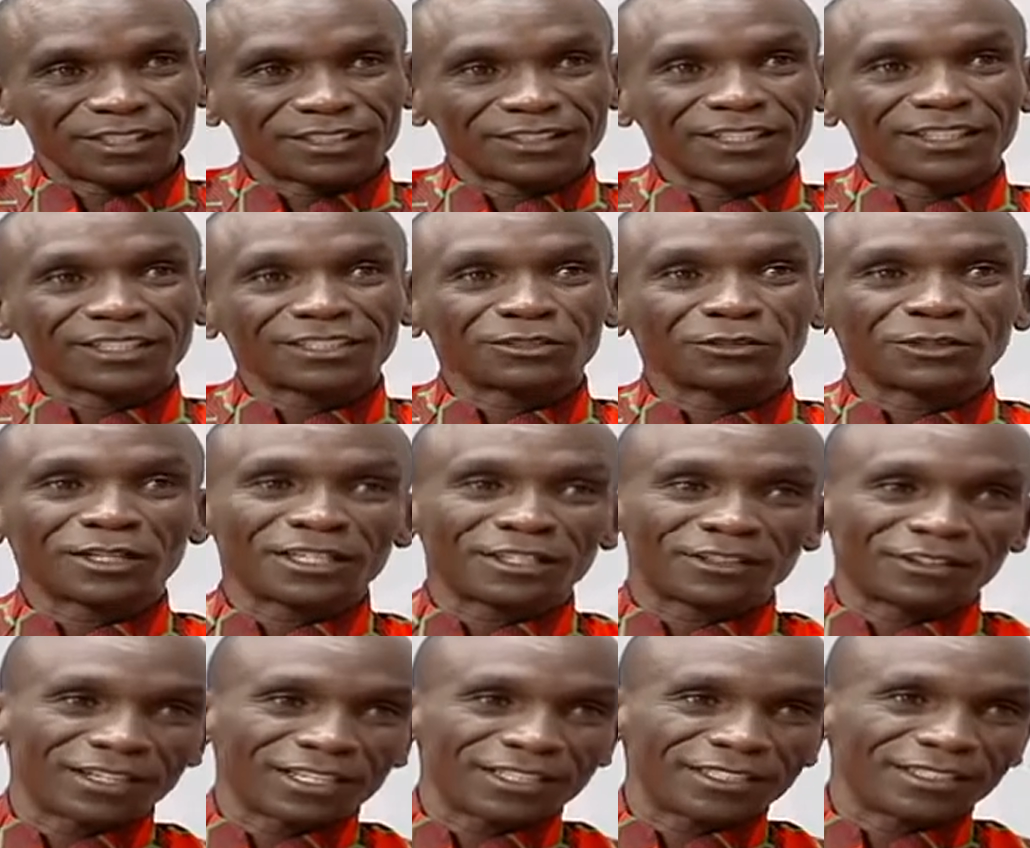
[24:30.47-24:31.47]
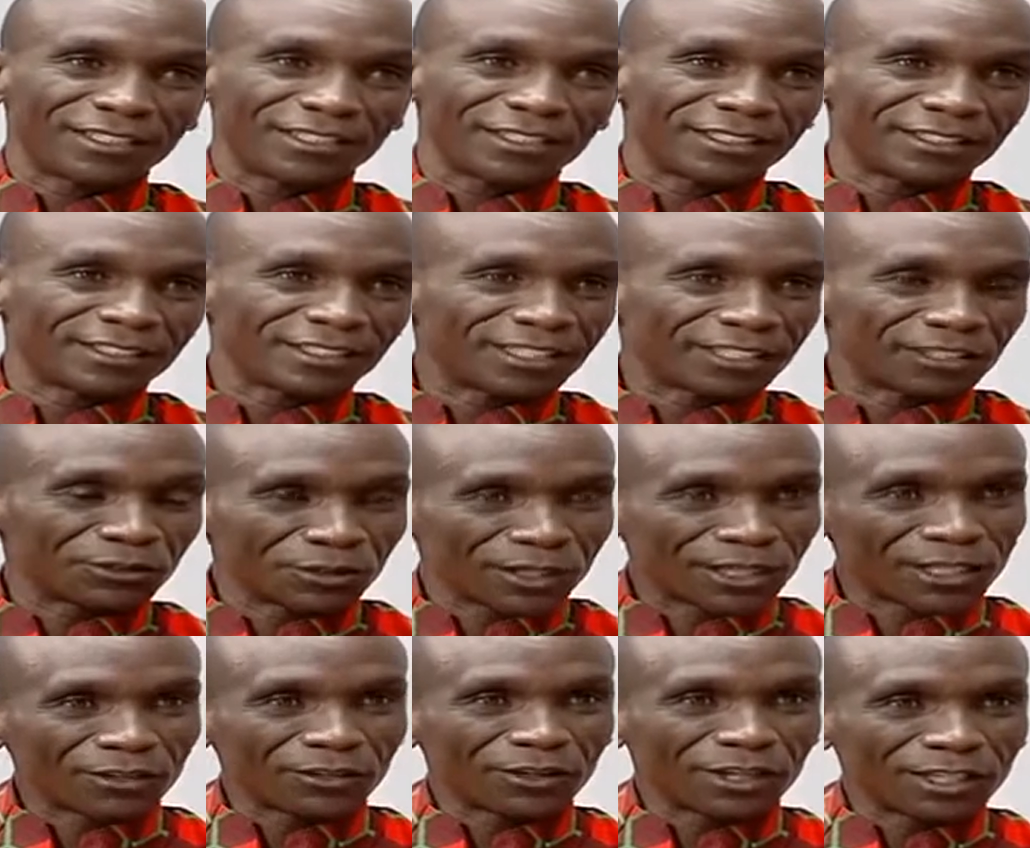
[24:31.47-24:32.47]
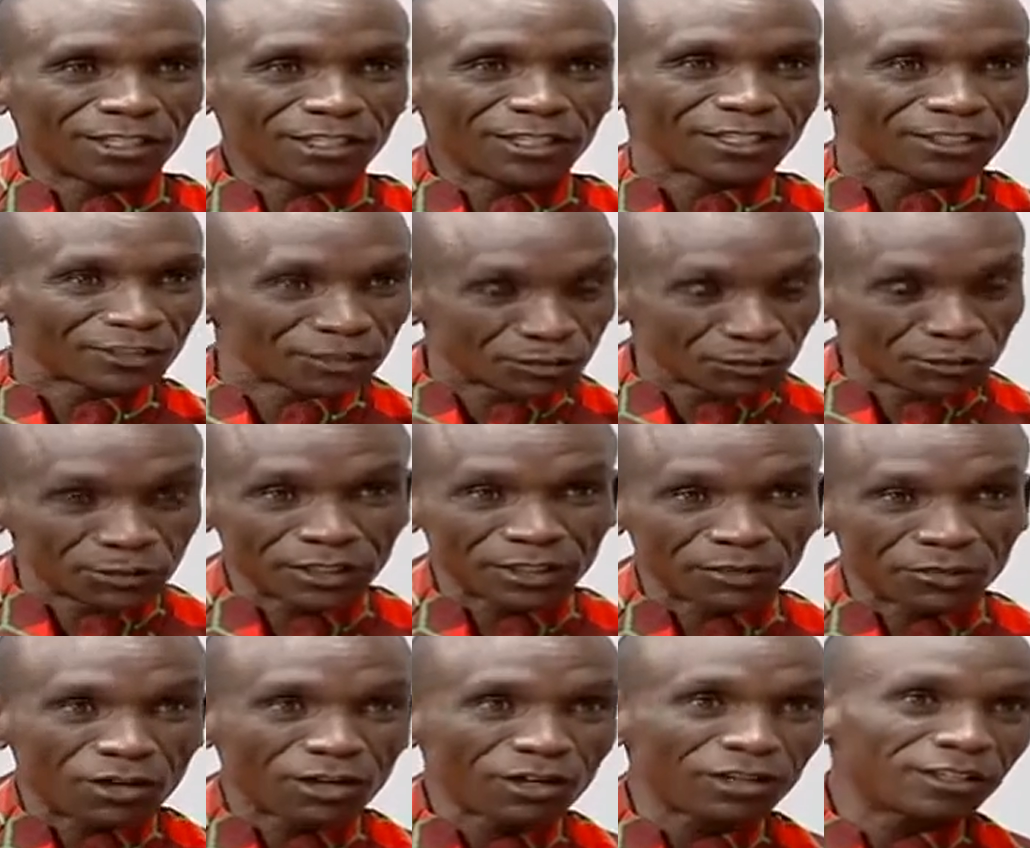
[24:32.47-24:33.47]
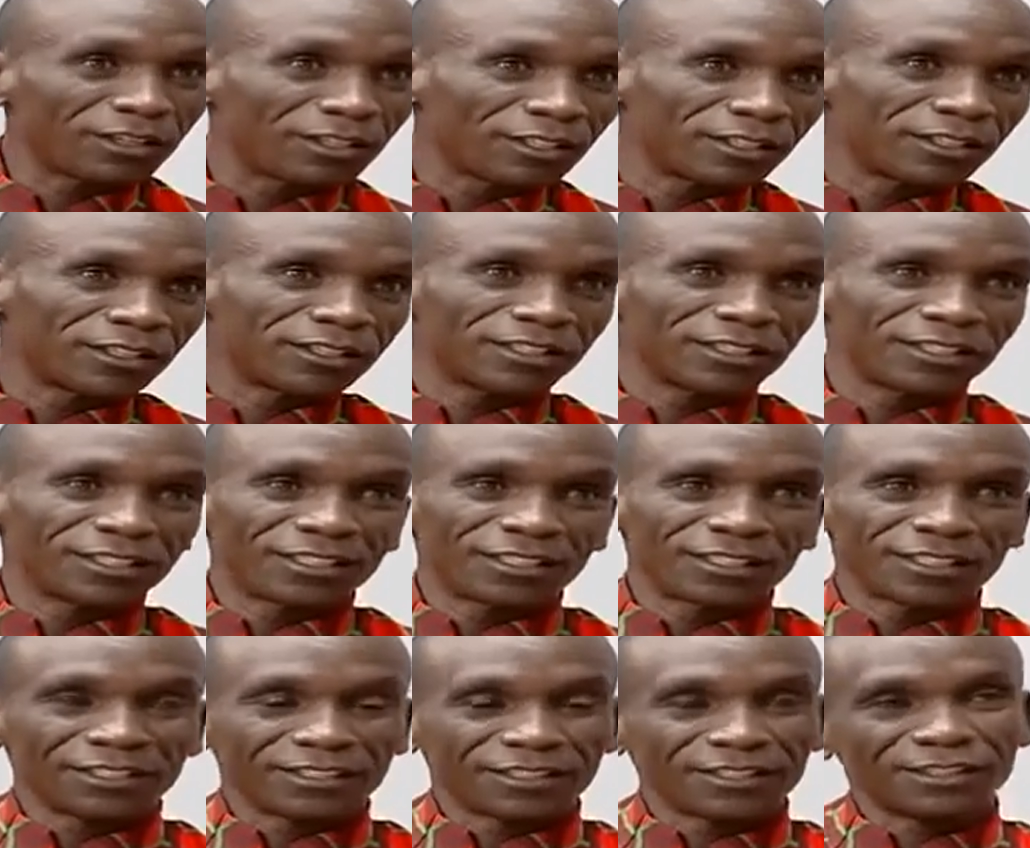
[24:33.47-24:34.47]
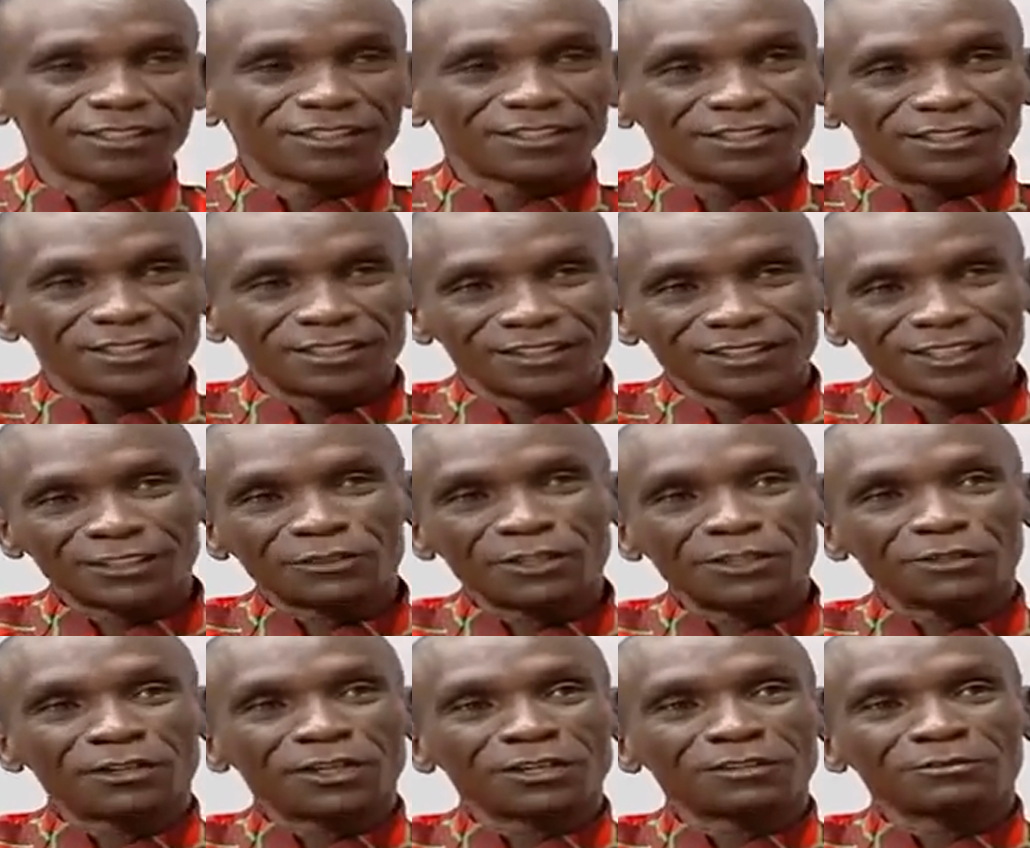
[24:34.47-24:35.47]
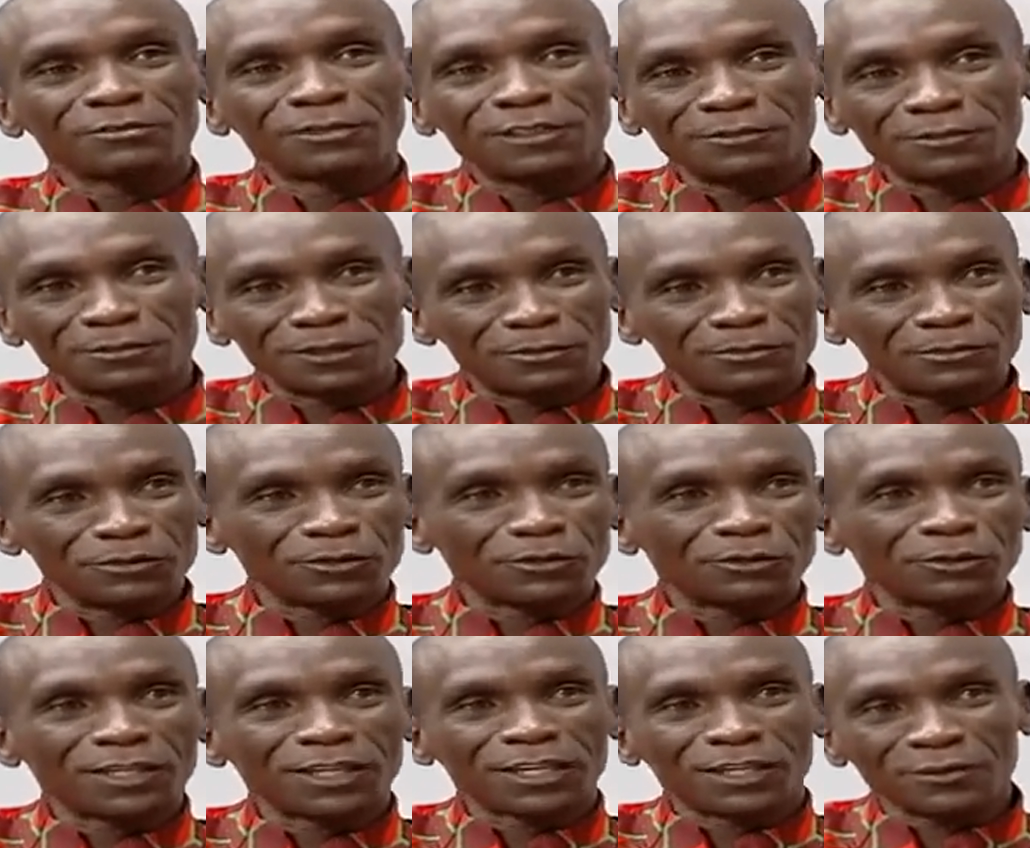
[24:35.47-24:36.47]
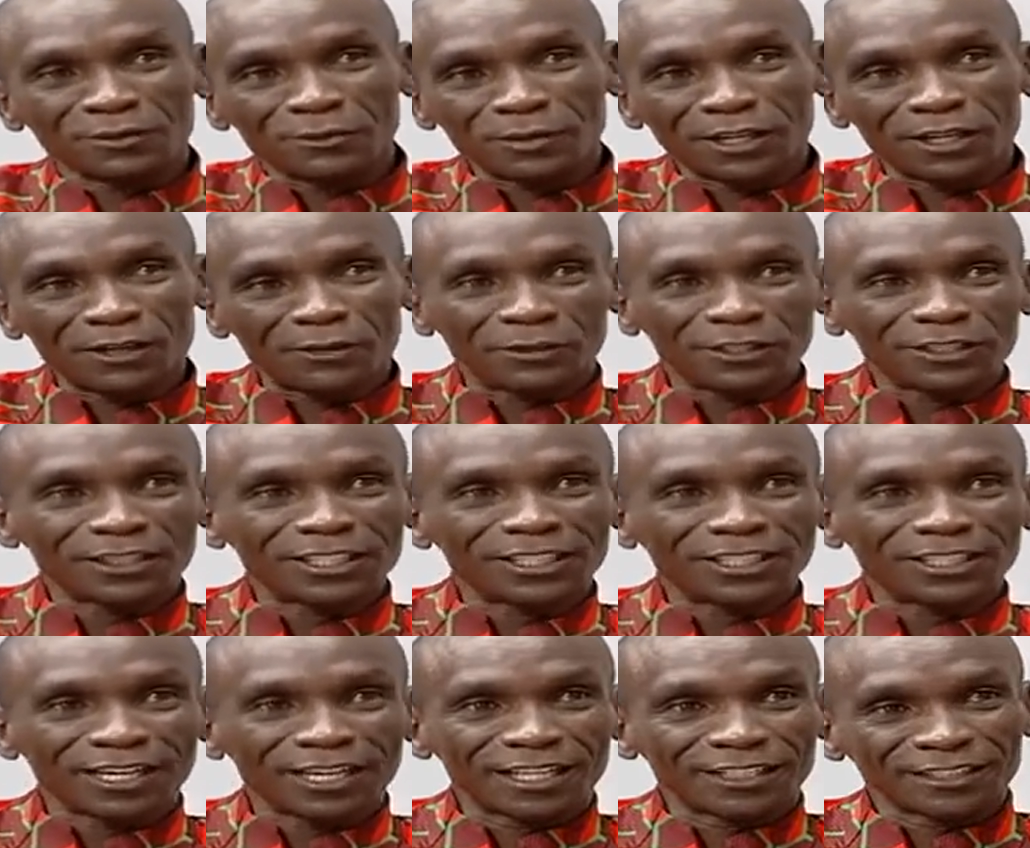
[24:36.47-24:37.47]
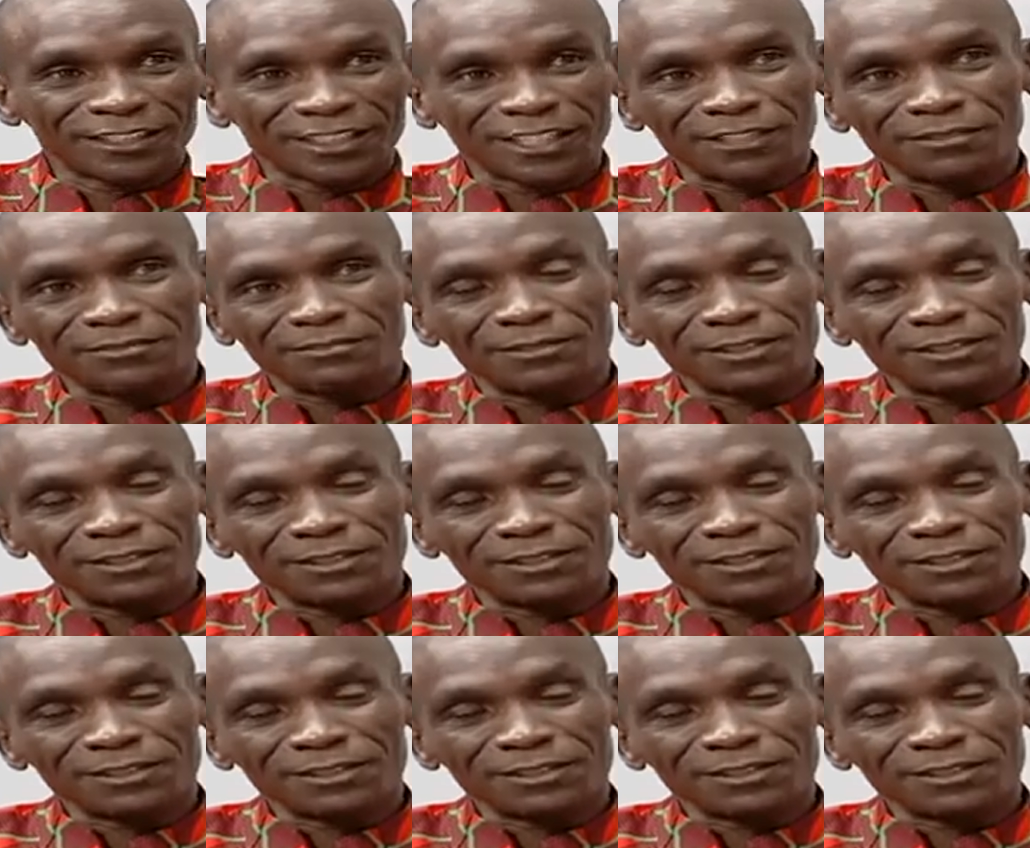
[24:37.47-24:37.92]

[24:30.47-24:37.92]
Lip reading: Yes, that's where knowledge is. That's where you can reason with the world. That's why you gave me a book when I was here the last time.